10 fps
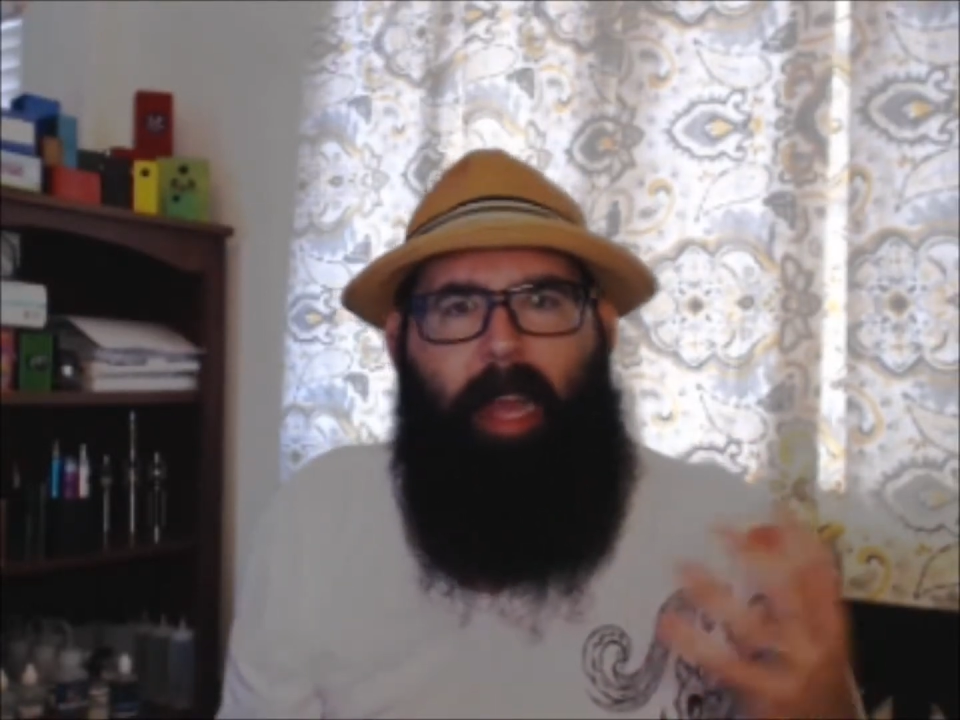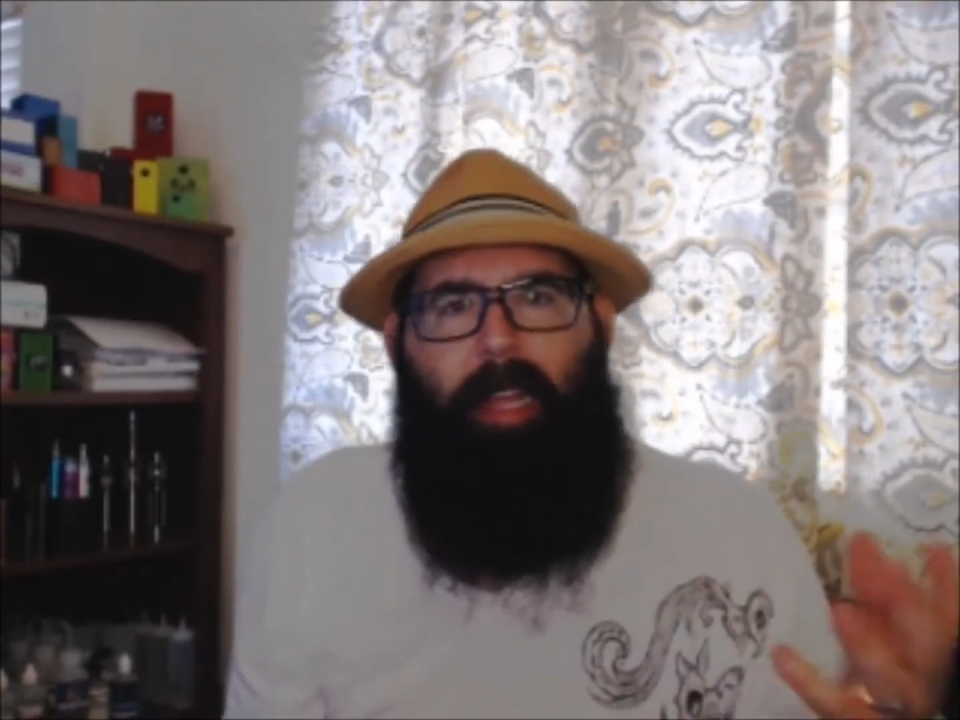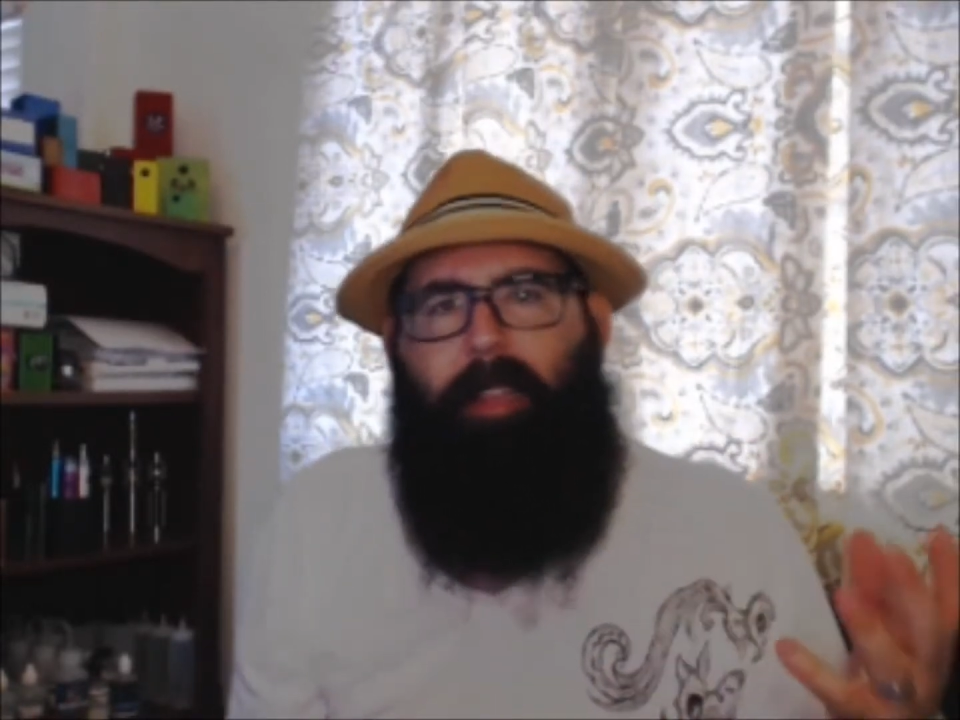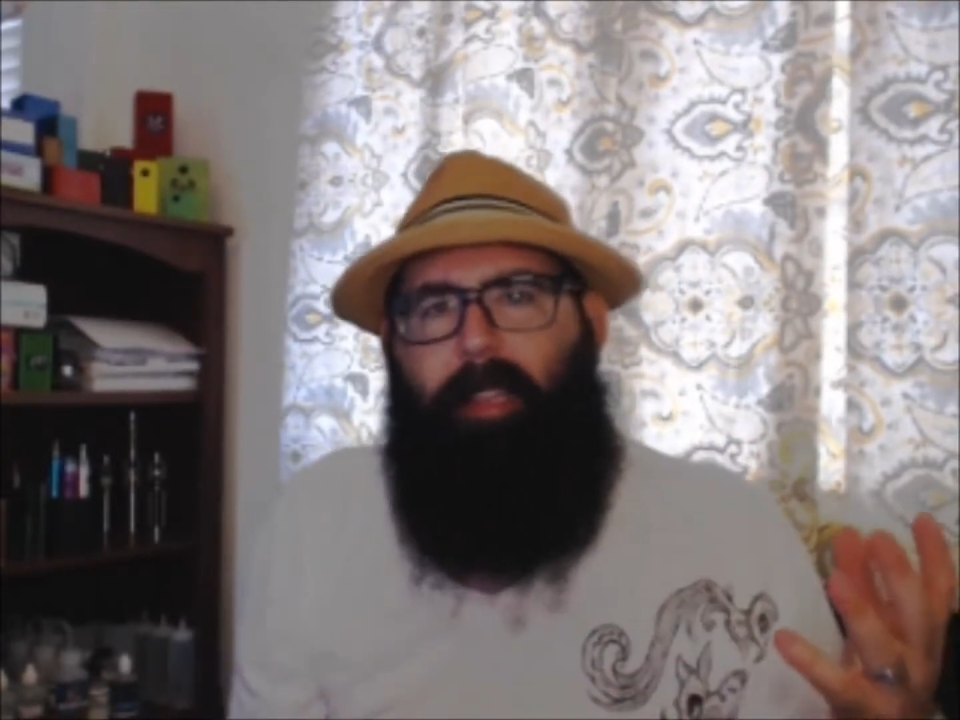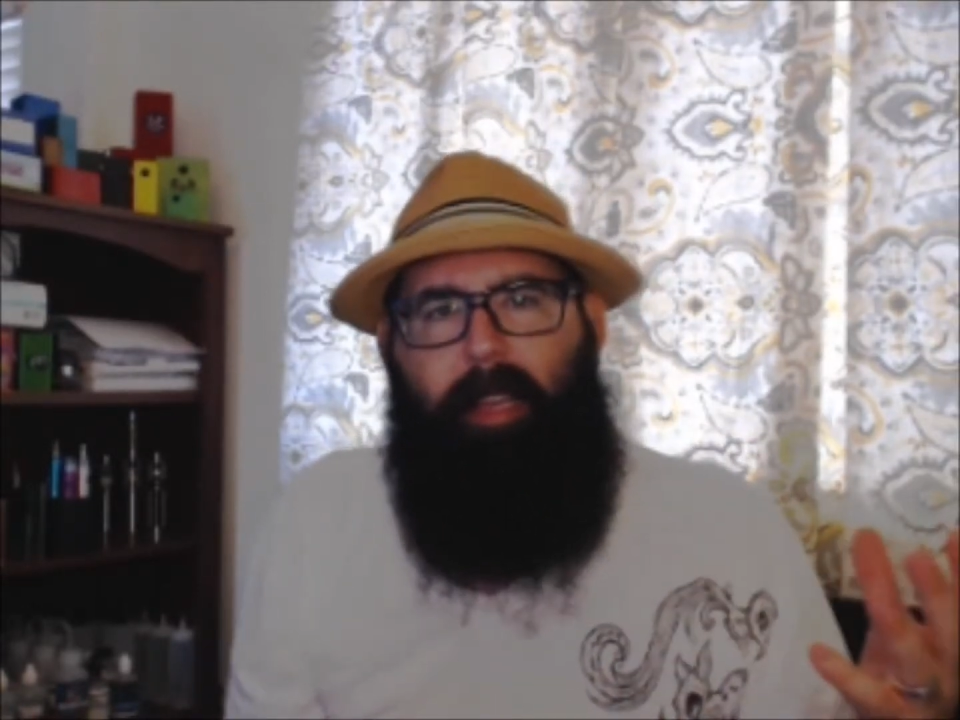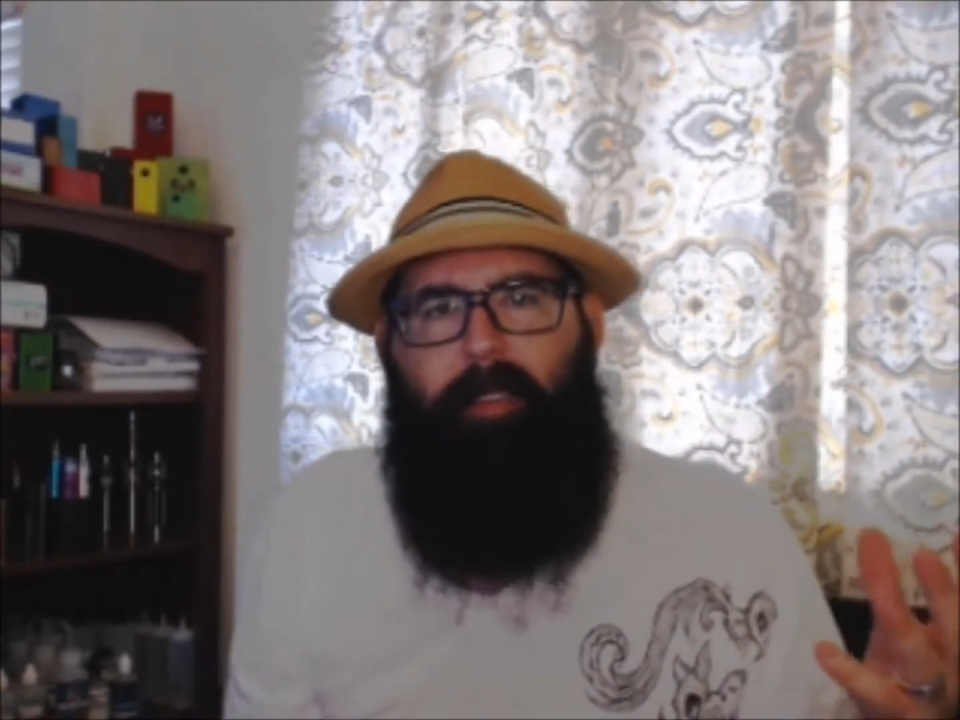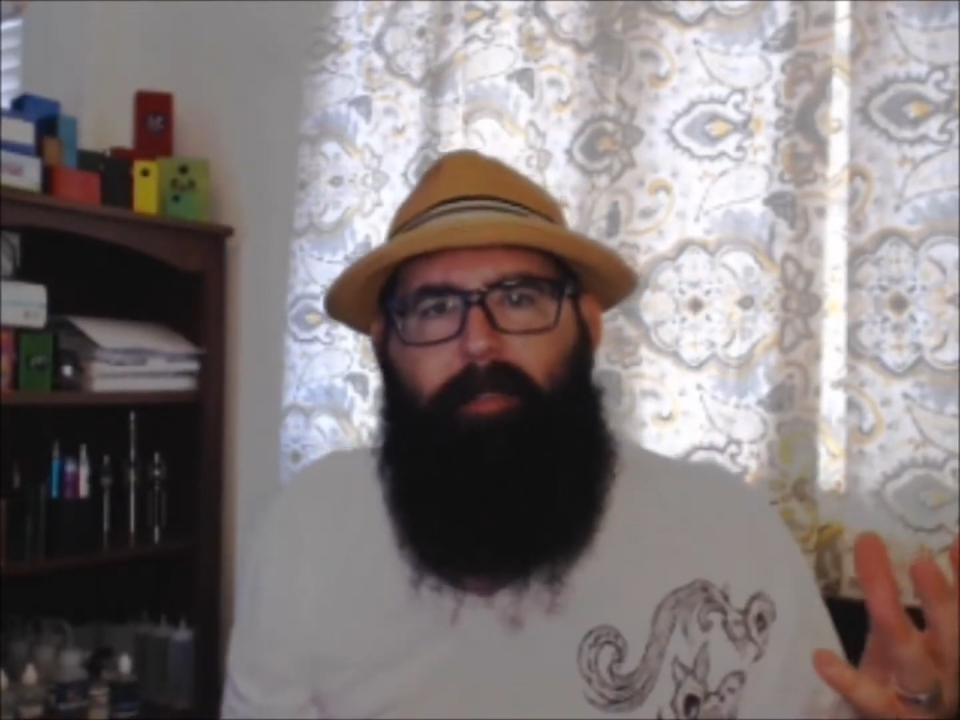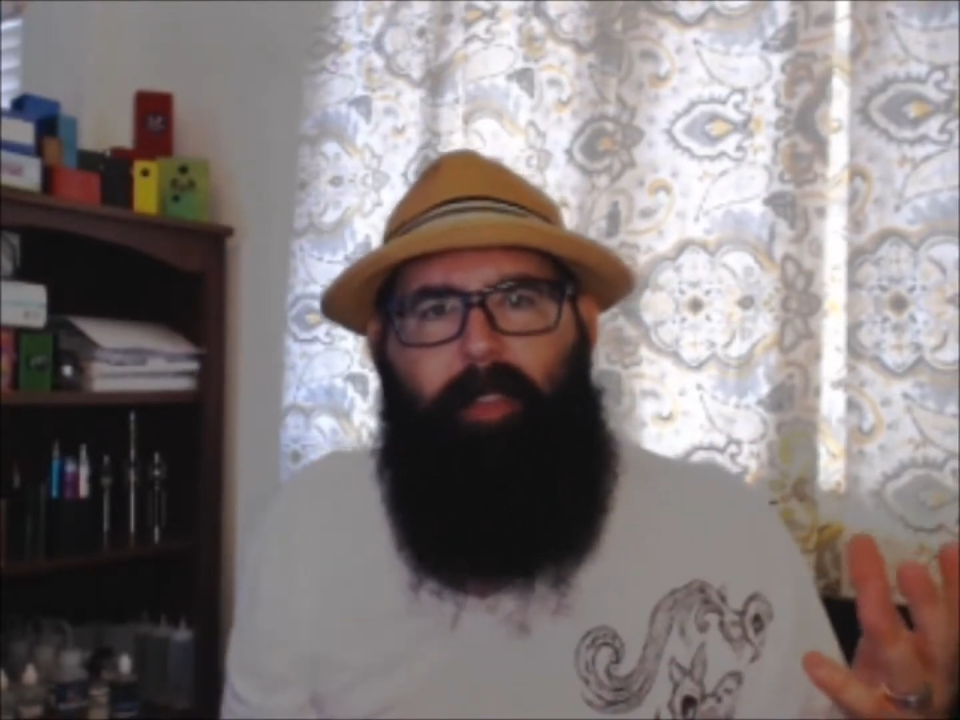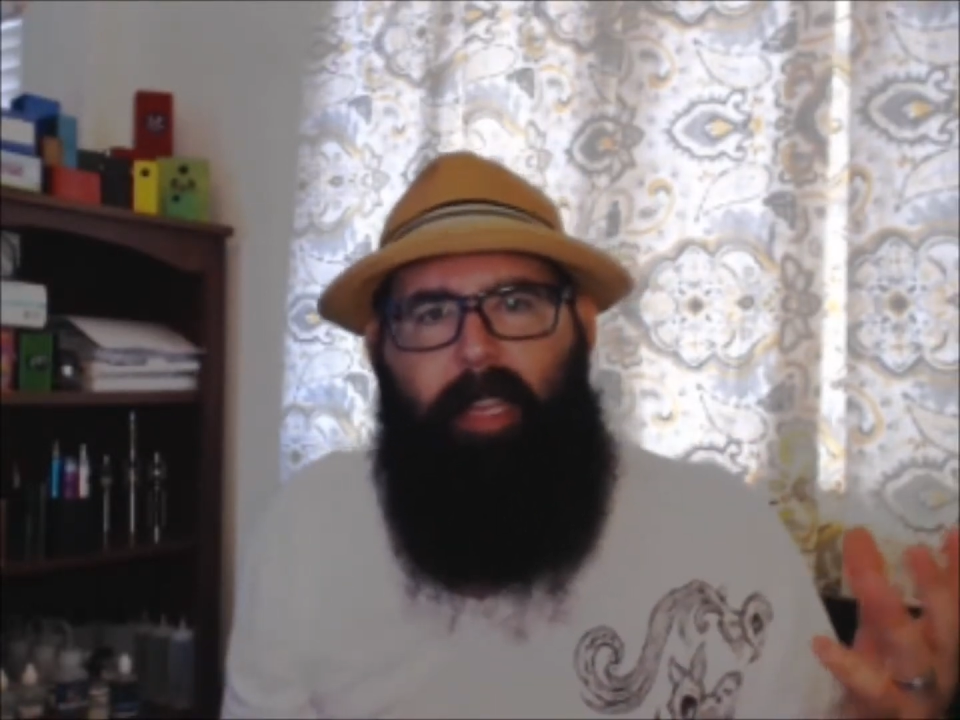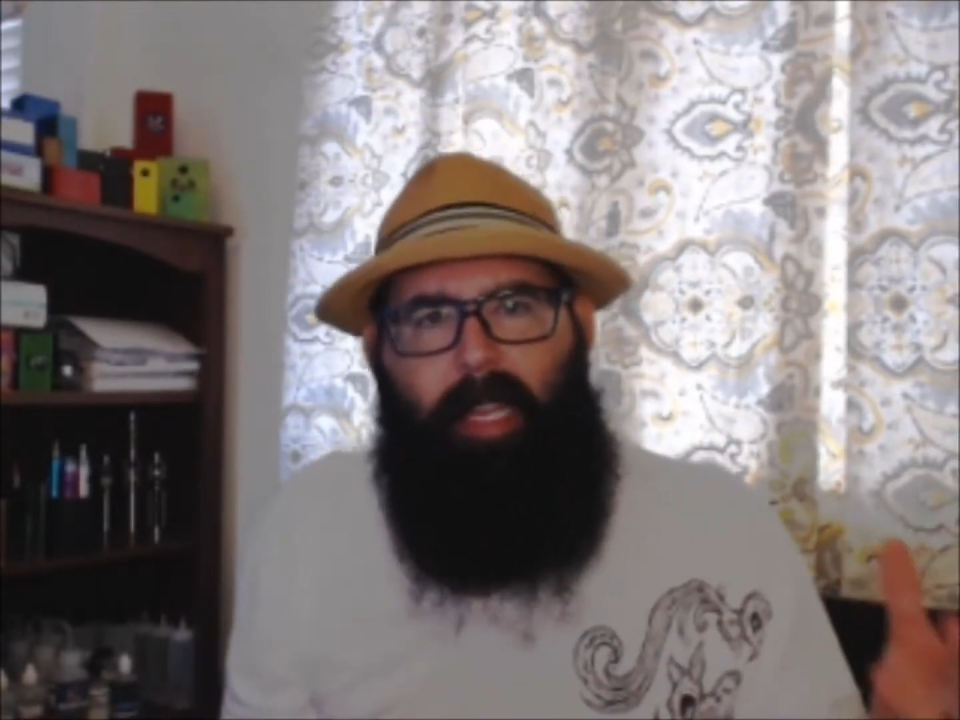kind of like the
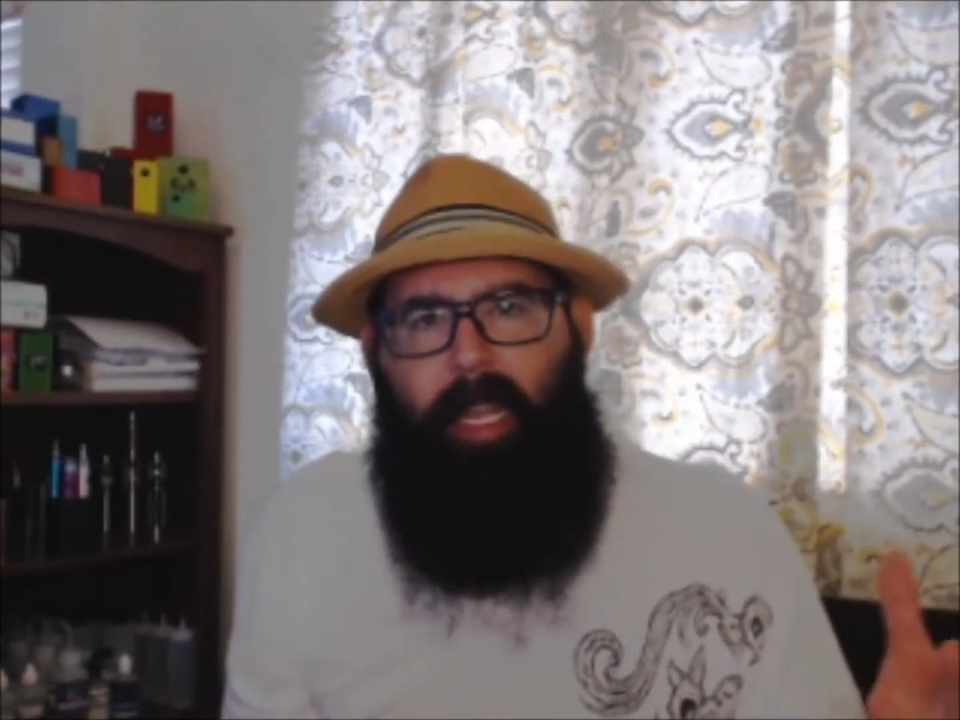SVD